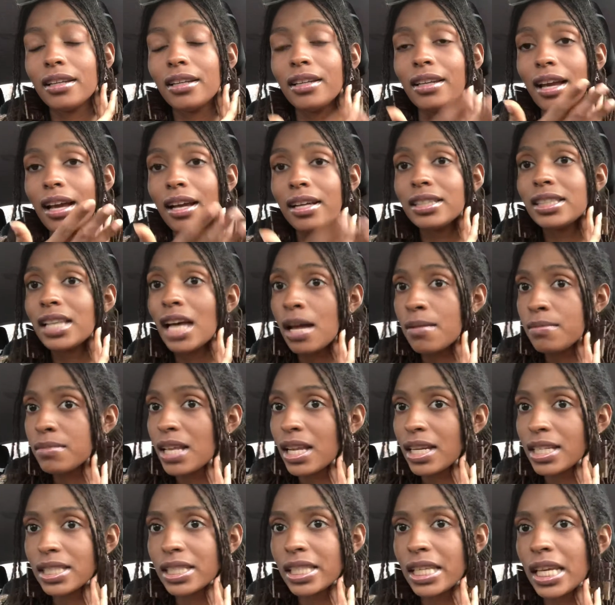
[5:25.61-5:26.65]
9 times
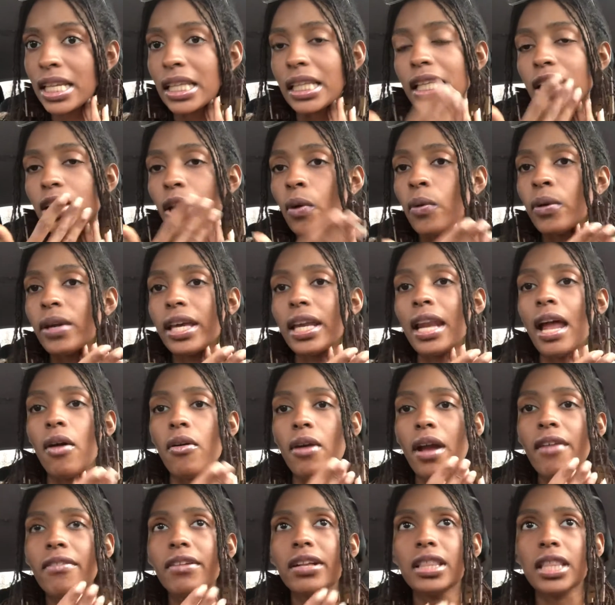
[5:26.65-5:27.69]
out of 10, they don't get out
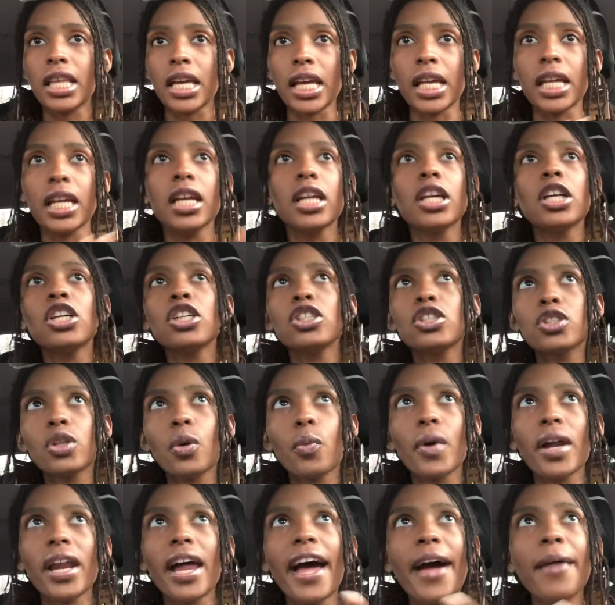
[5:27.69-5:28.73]
everything. So
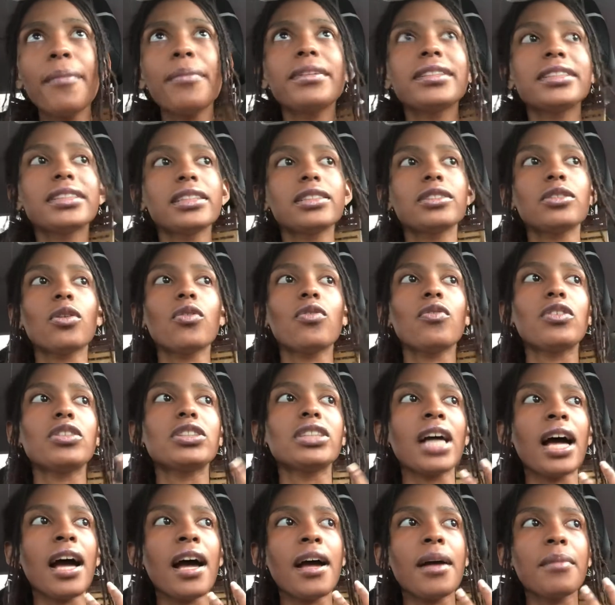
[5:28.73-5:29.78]
what happens is, over
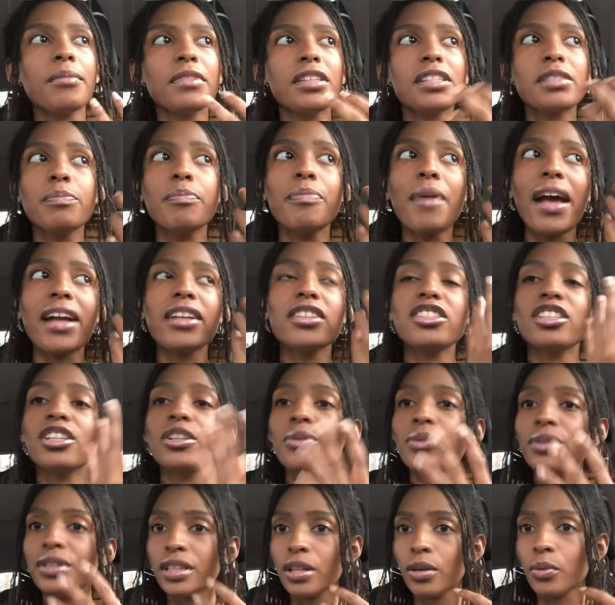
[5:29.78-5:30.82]
time, this
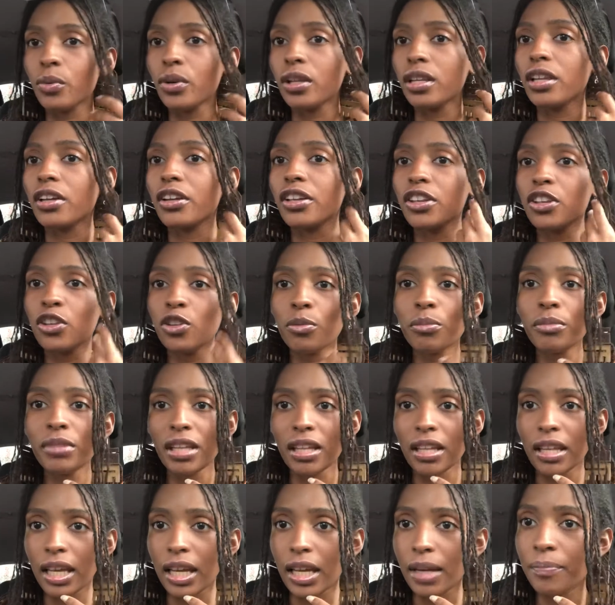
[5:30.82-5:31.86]
bacteria will
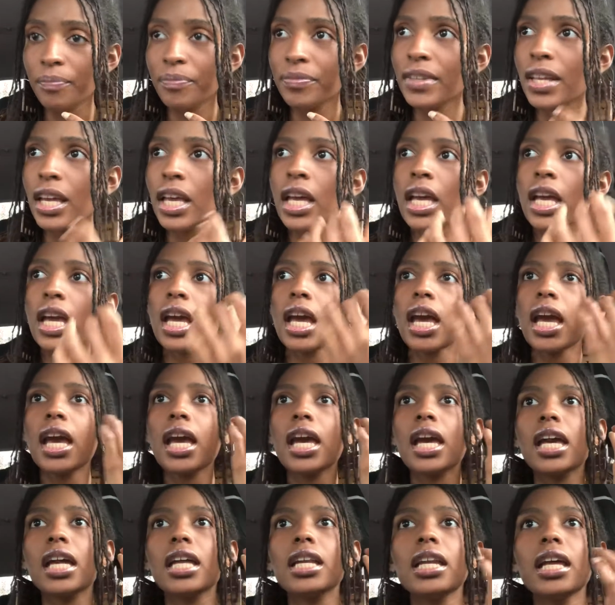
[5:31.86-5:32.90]
accumulate
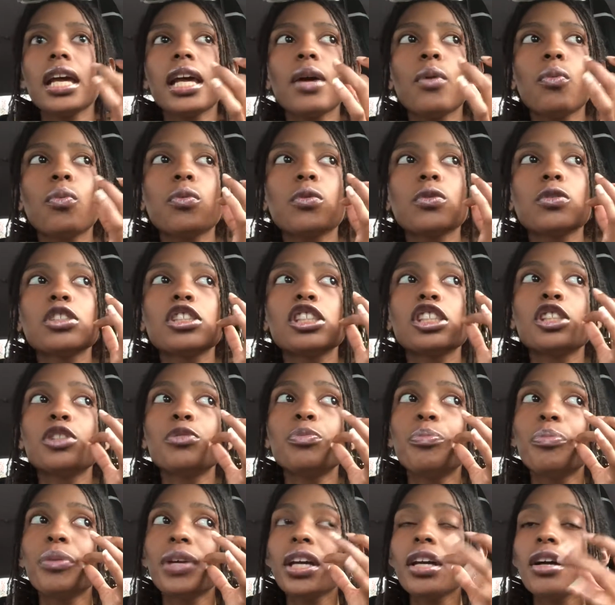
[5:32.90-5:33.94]
and it will
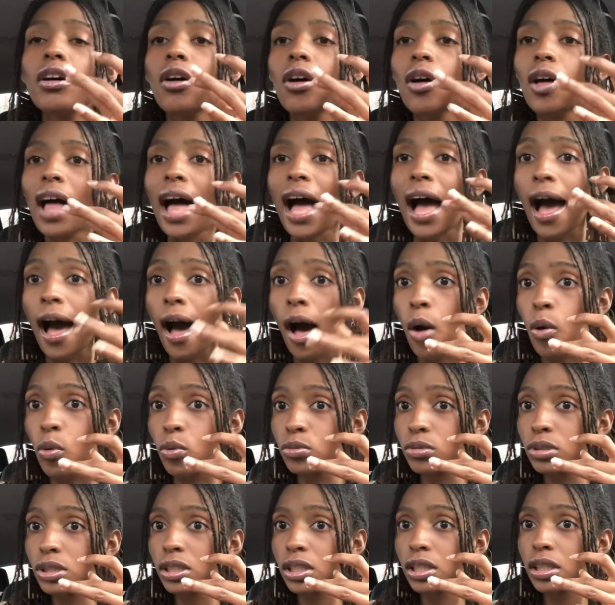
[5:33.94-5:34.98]
spill
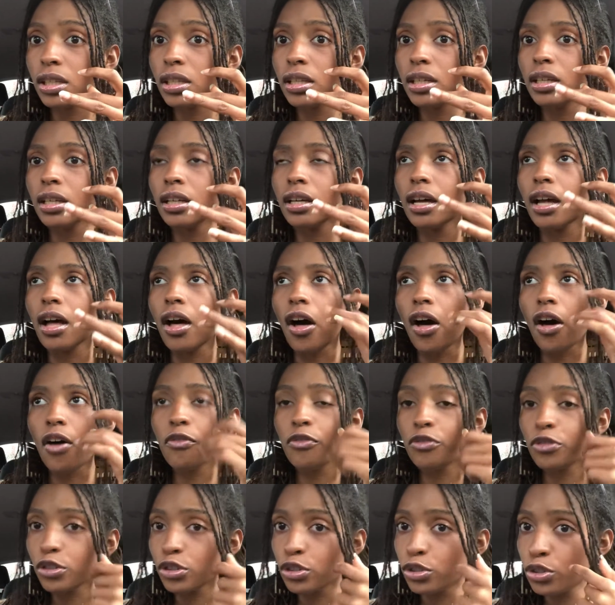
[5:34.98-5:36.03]
out
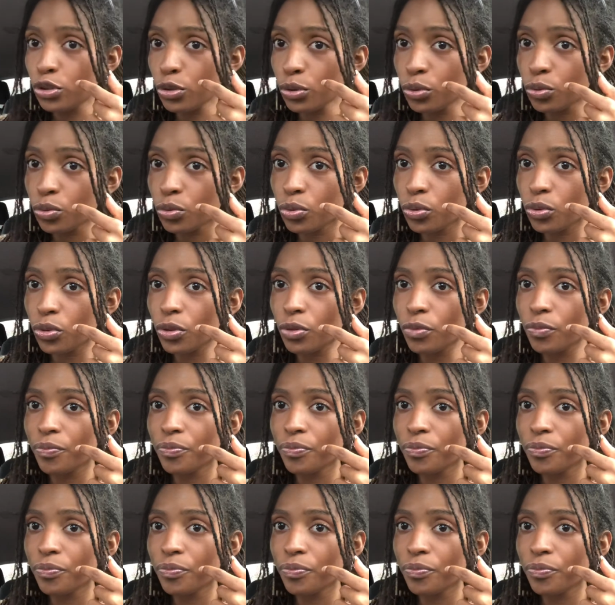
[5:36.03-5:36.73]
of the tooth.